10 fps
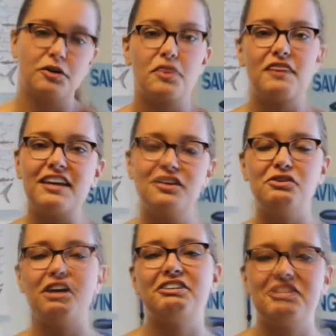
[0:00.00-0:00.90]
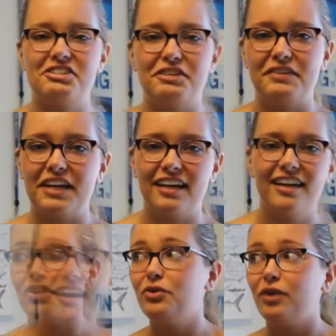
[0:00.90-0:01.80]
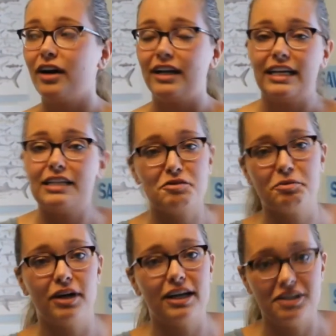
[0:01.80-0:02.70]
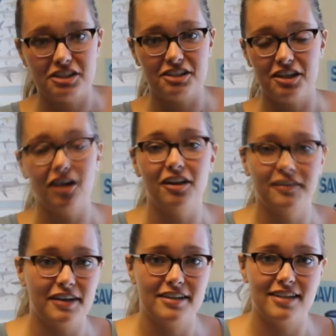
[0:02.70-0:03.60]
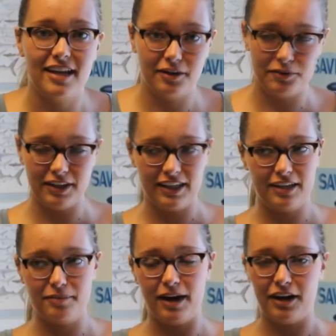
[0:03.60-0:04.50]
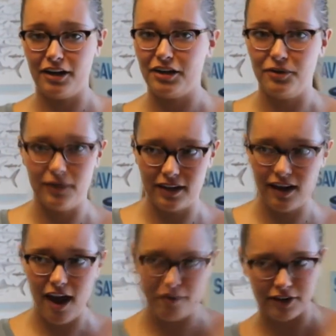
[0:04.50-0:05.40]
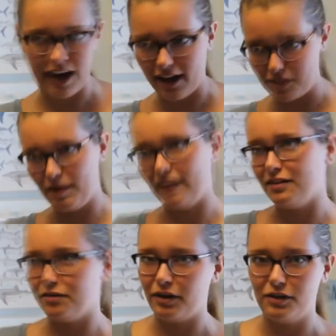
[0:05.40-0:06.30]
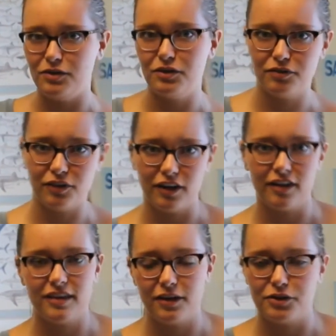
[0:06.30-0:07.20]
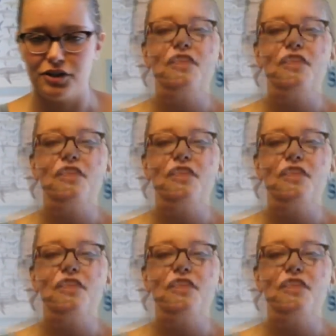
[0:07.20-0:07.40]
Oh, thank you, Dr. Sylvia. You are an inspiration to all of us, and I really admire you in every aspect of what you do for the ocean.